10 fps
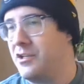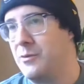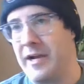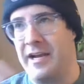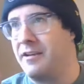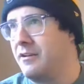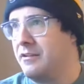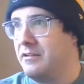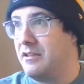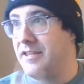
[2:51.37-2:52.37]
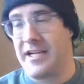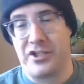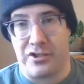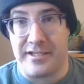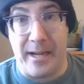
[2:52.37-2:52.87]
You had
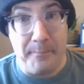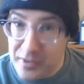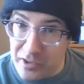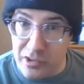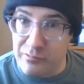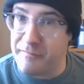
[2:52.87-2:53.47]
Thatcher Demko